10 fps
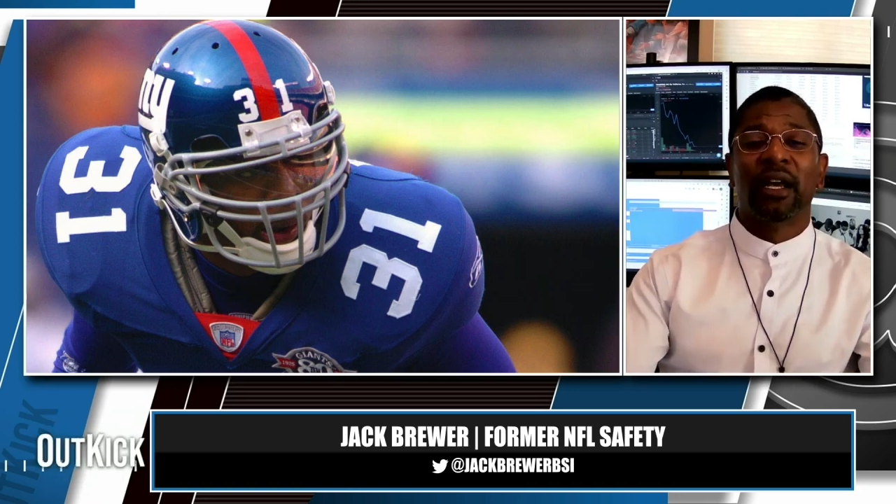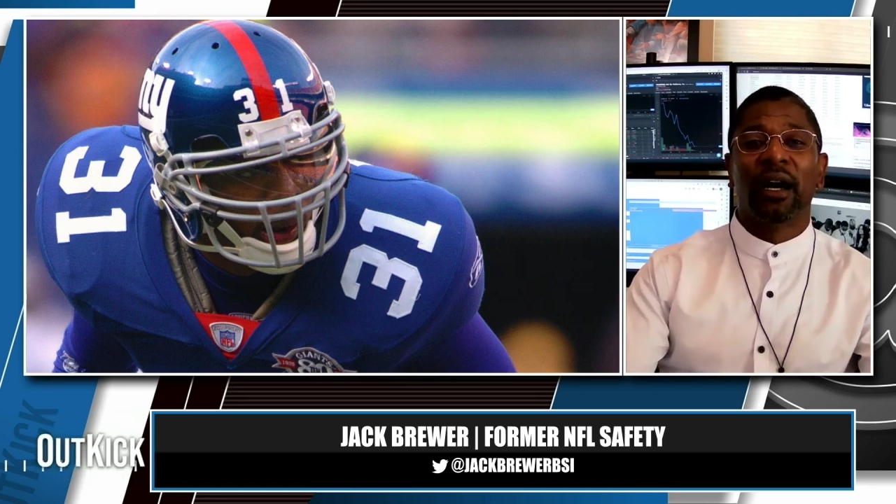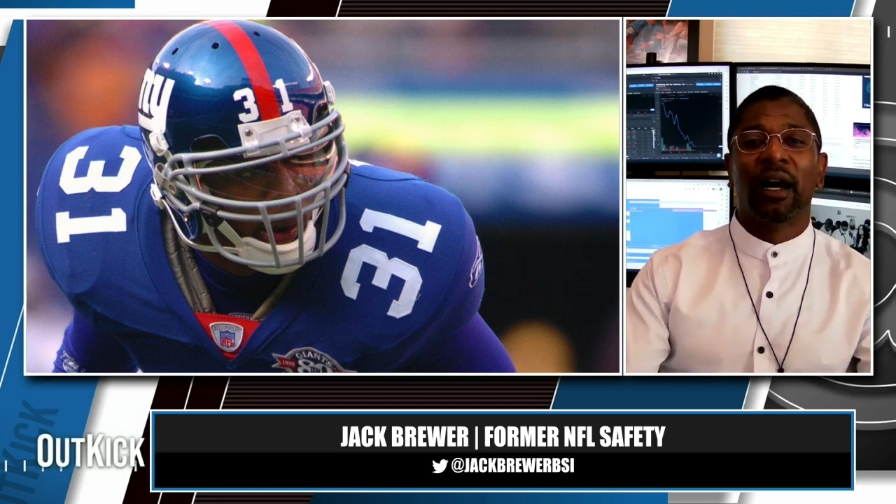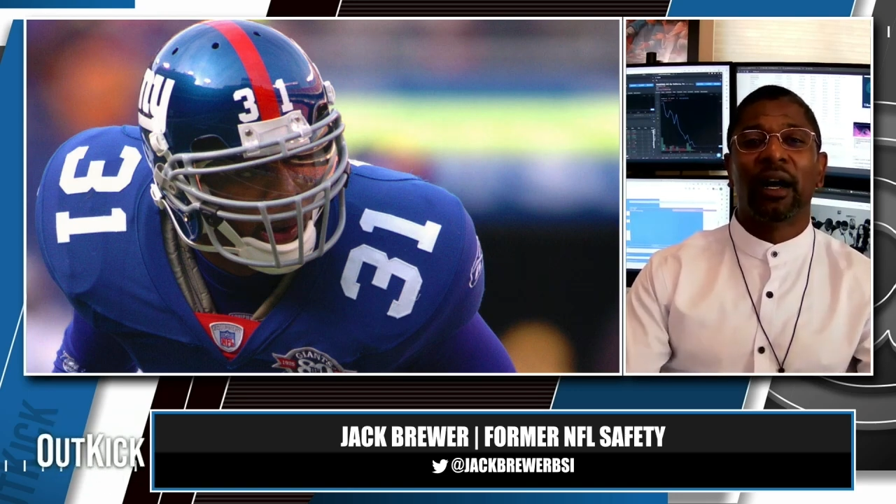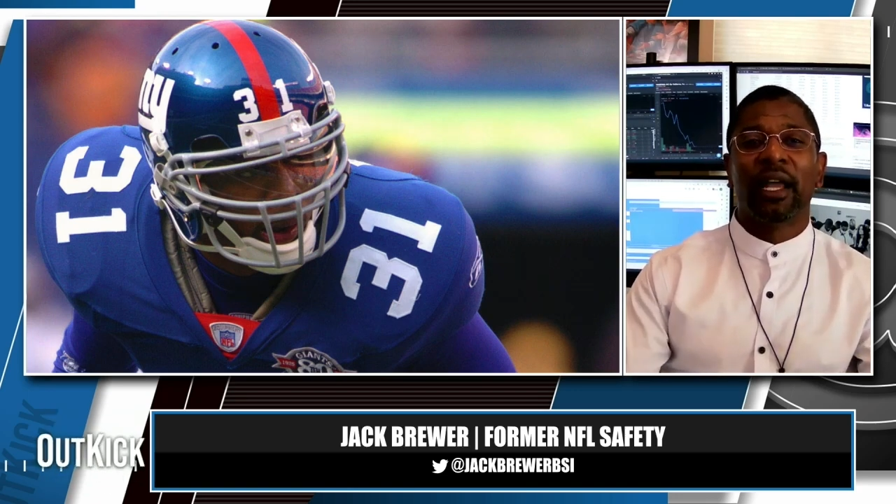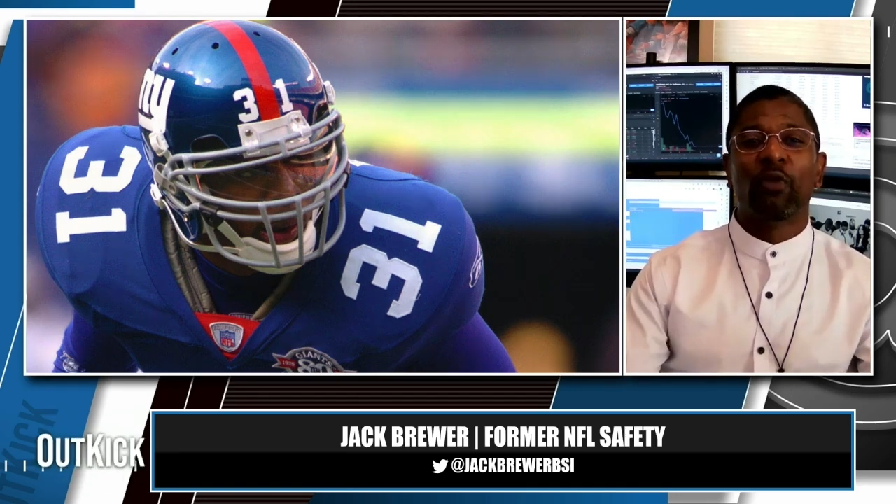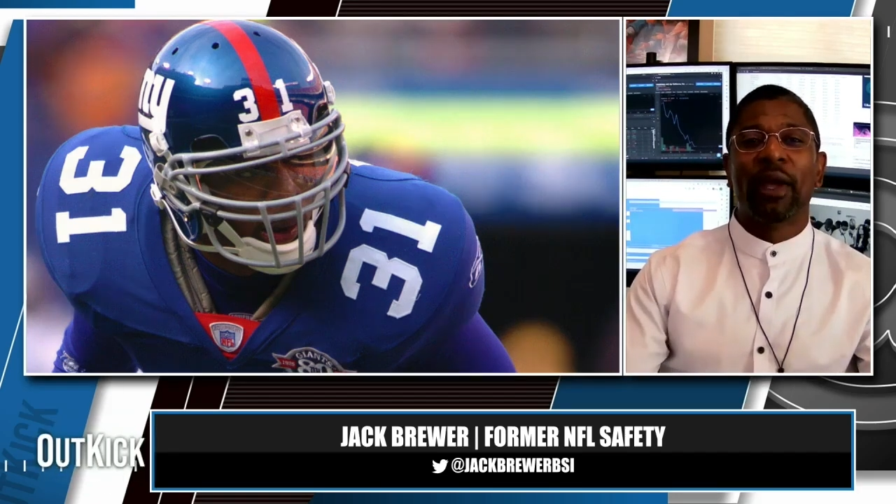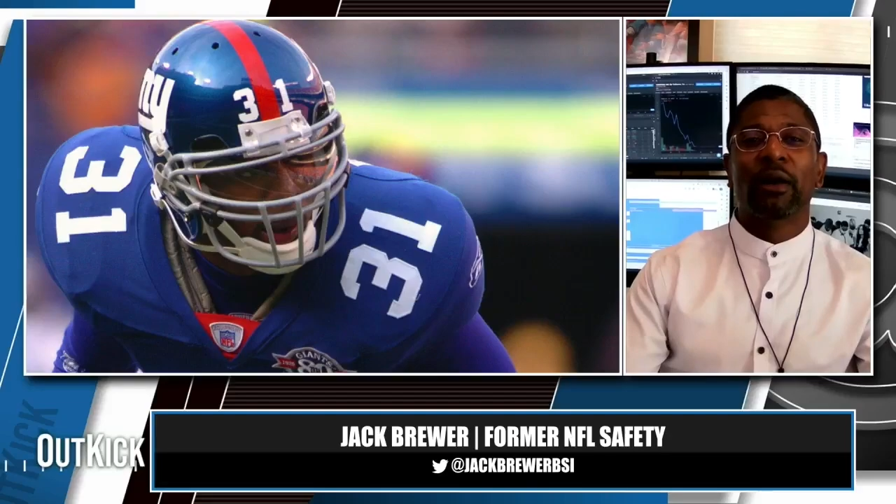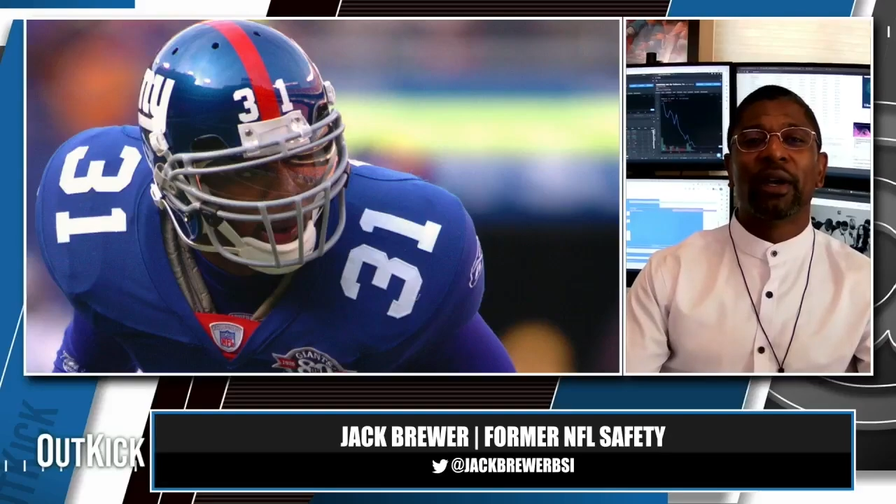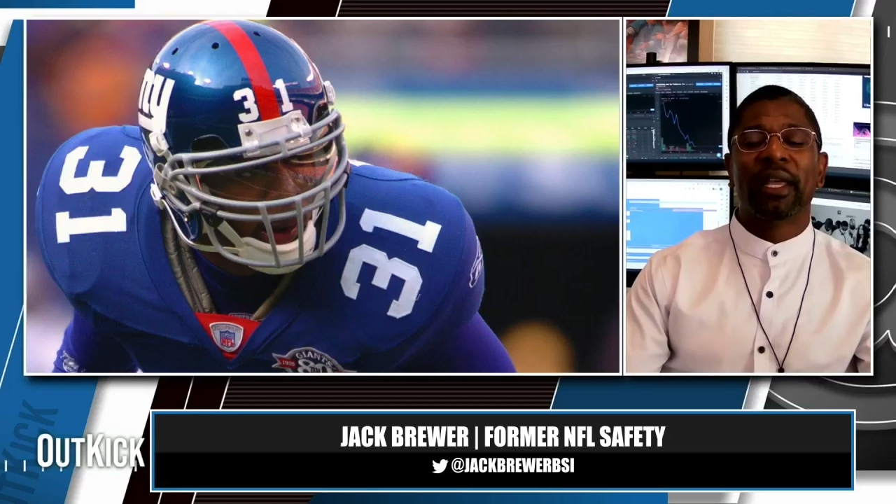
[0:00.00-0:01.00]
uh, if
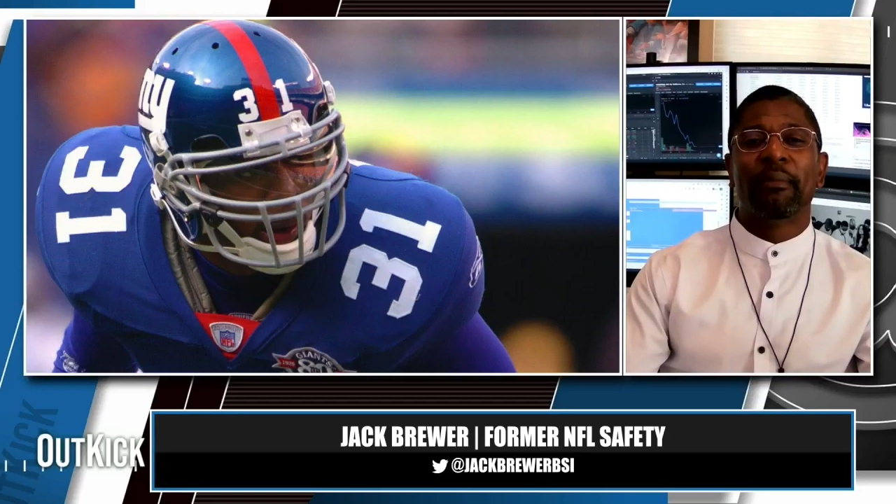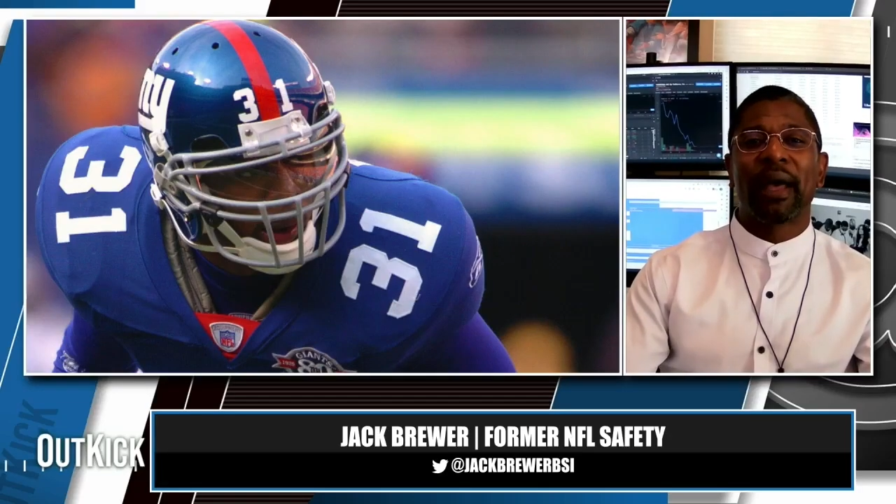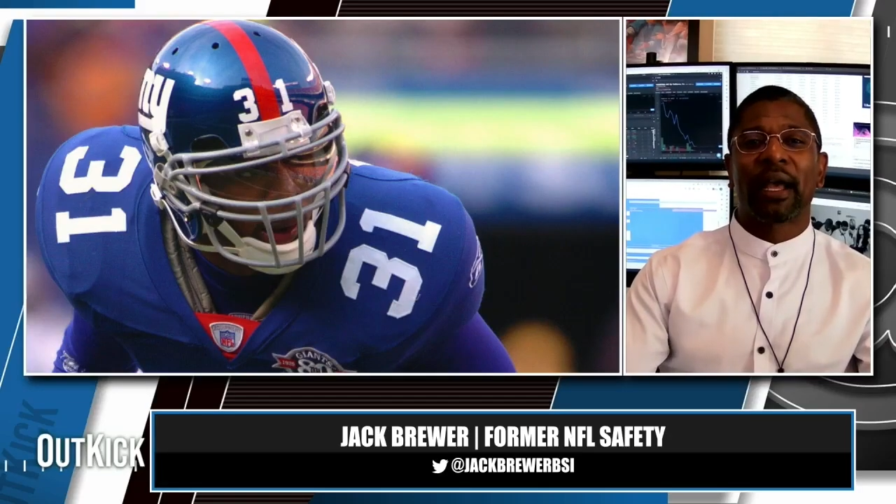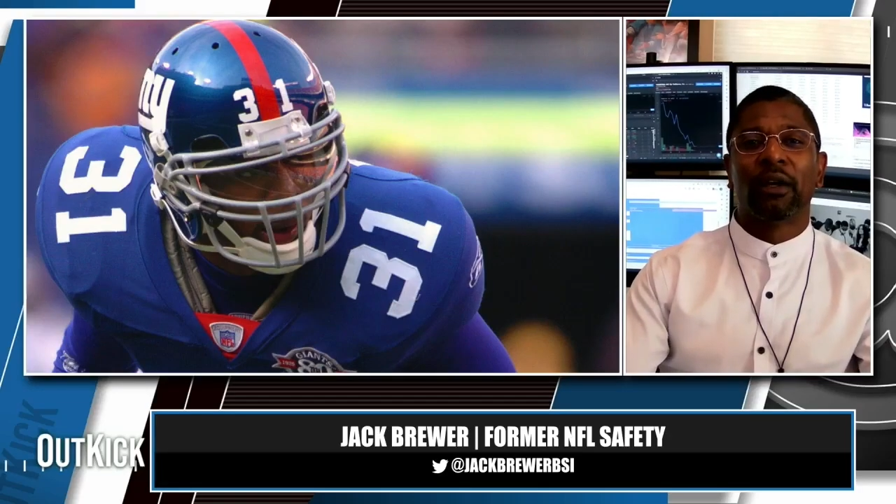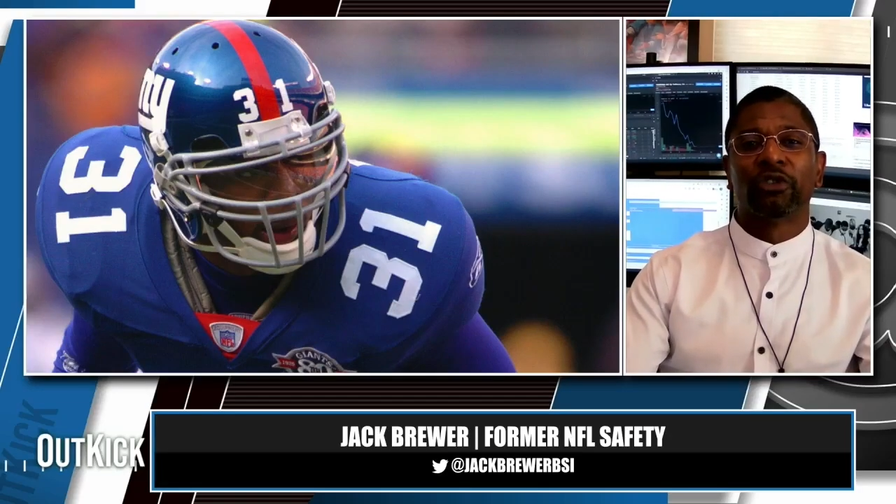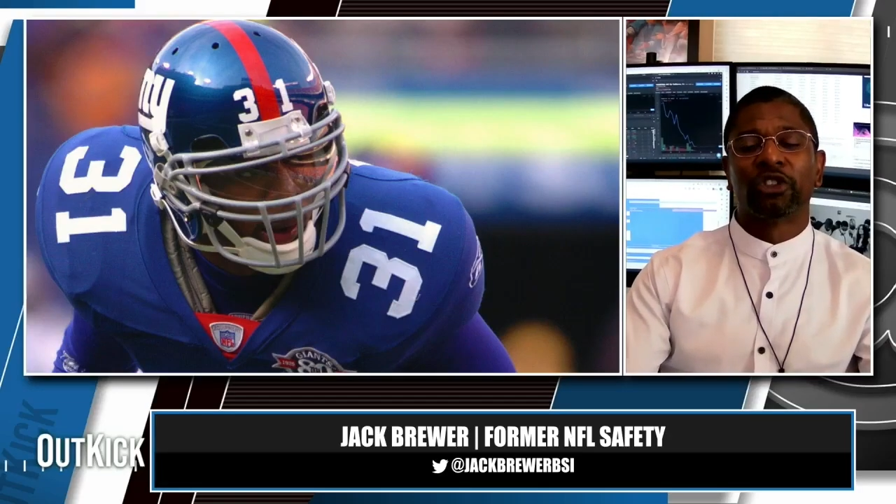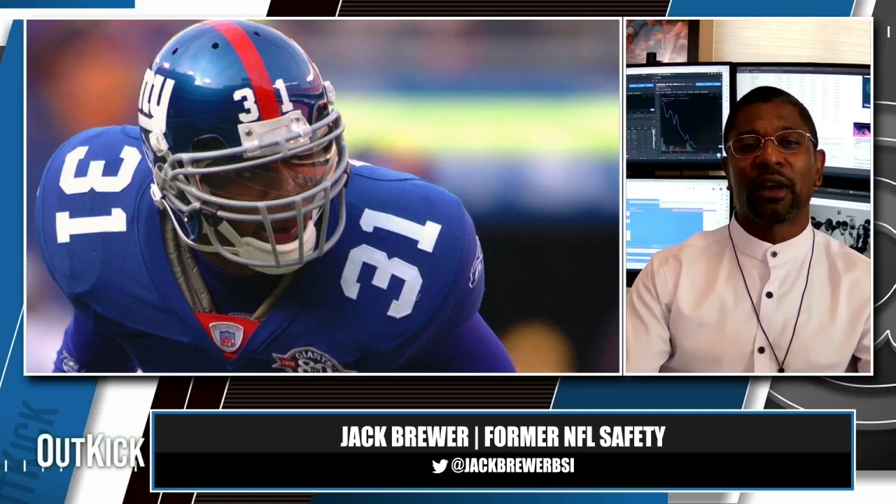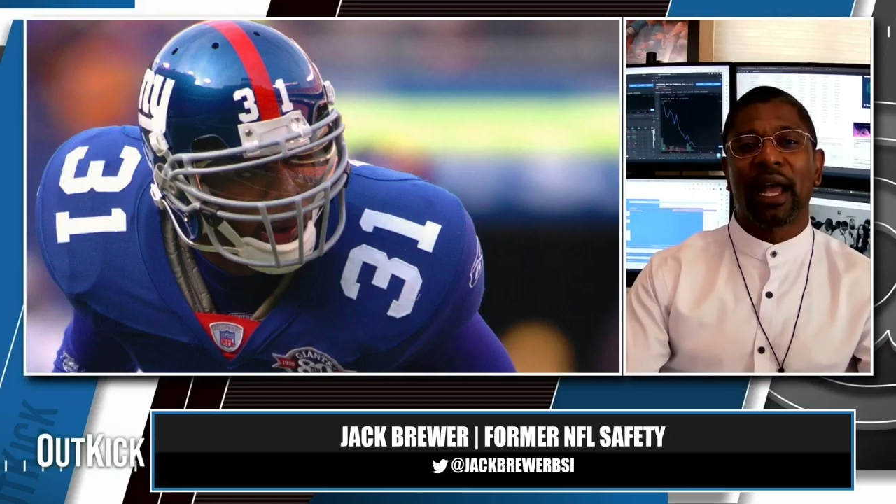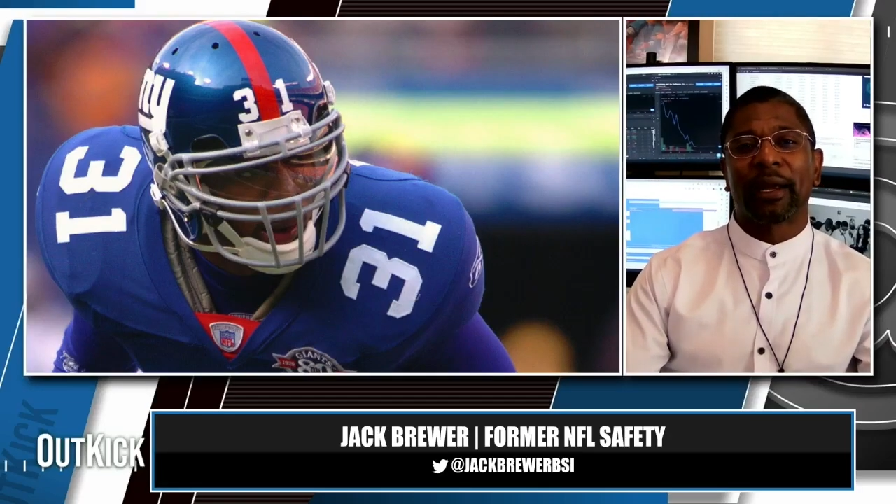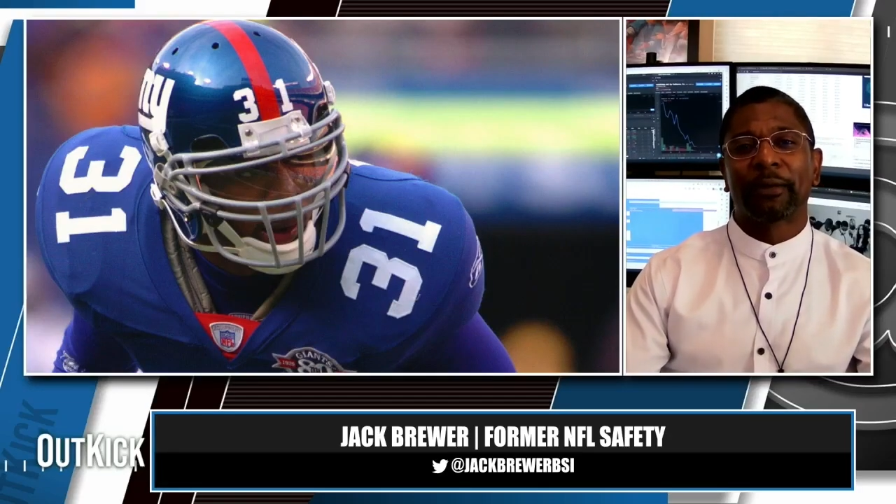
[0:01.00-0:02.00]
we don't get back on
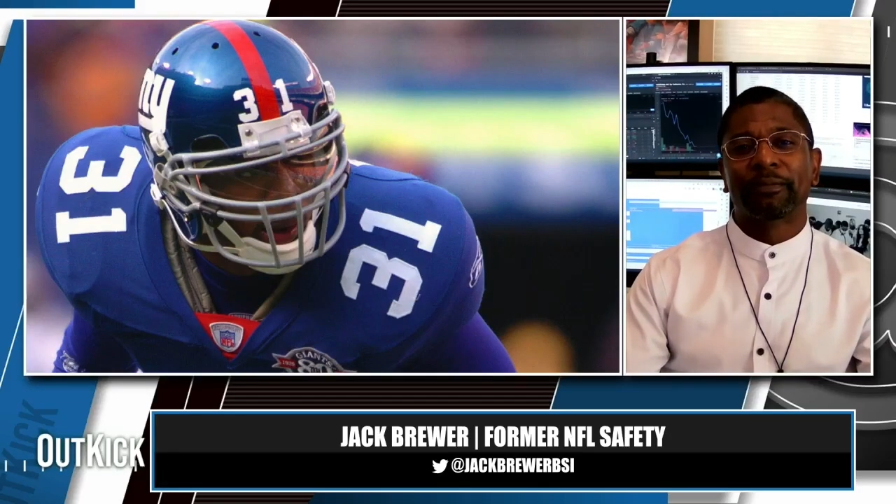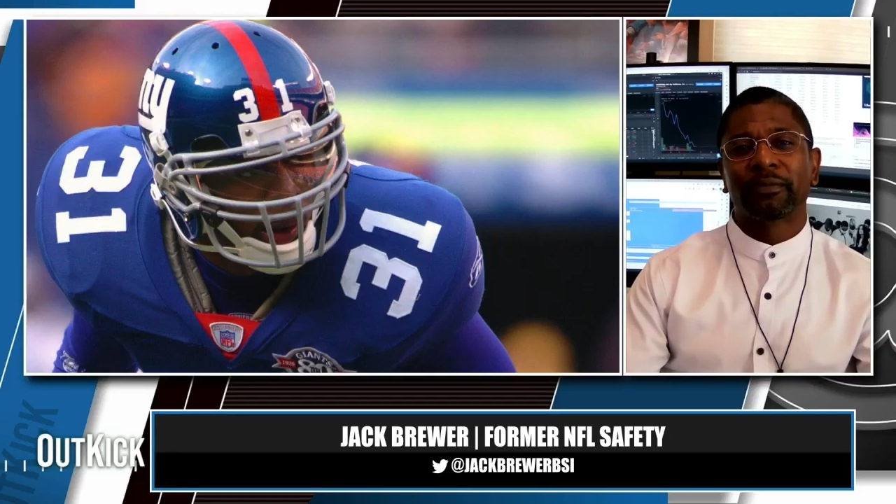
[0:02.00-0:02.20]
track.